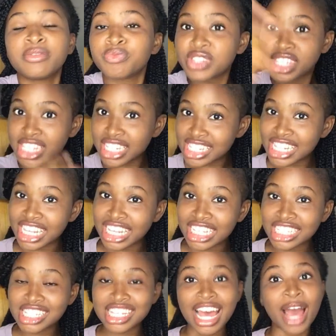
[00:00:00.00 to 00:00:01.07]
6
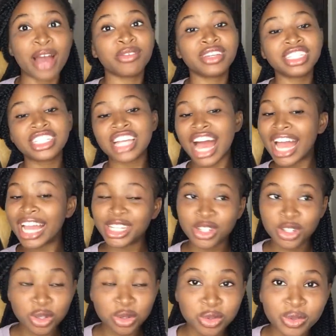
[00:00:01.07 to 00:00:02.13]
things I wish I
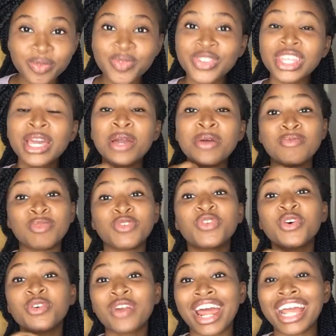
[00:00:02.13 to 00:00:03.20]
knew
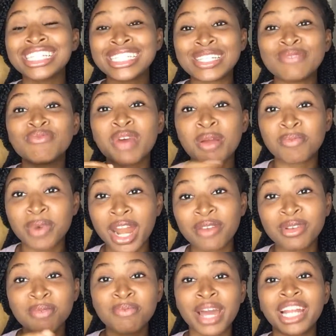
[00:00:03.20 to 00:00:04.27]
before writing my
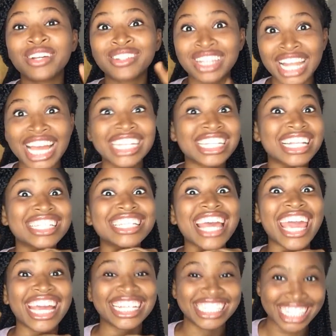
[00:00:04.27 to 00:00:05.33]
private pilot license
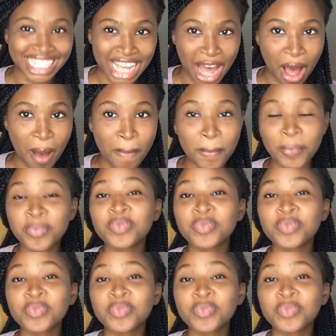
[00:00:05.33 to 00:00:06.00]
exam.